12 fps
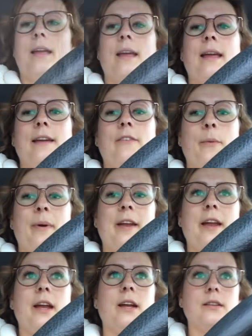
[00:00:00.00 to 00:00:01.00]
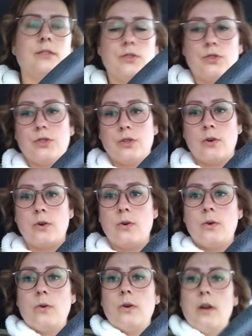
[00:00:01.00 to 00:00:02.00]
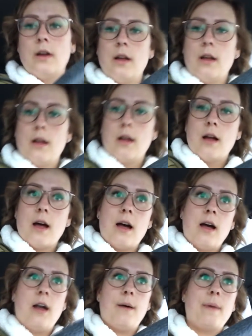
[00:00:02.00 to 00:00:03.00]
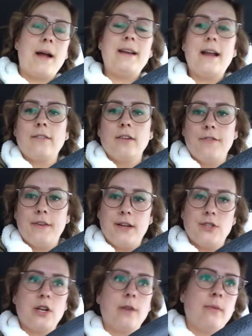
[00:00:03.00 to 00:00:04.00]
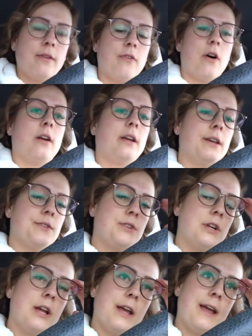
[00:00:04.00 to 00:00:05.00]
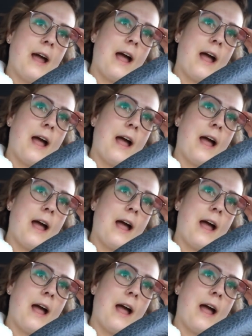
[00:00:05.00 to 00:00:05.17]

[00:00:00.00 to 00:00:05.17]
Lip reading: Hey everybody. So I never finished out my vlog yesterday.